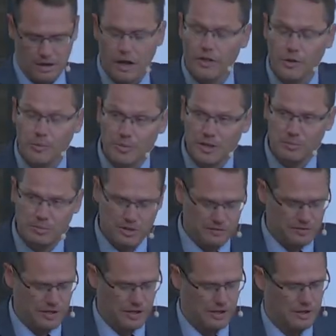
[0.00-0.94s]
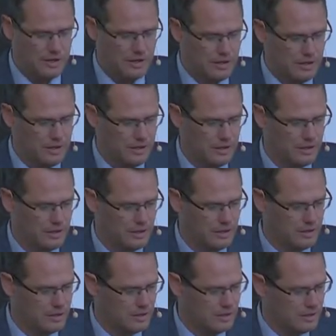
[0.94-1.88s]
on the people of God.
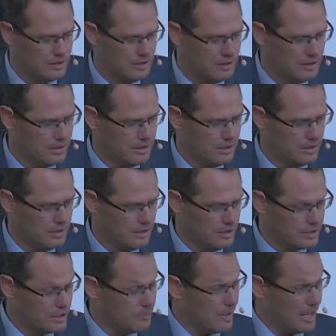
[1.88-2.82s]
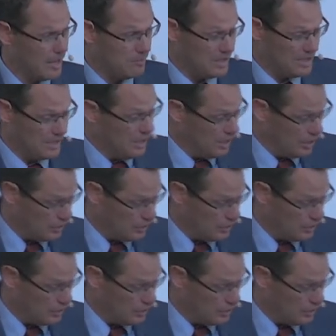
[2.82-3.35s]
This commandment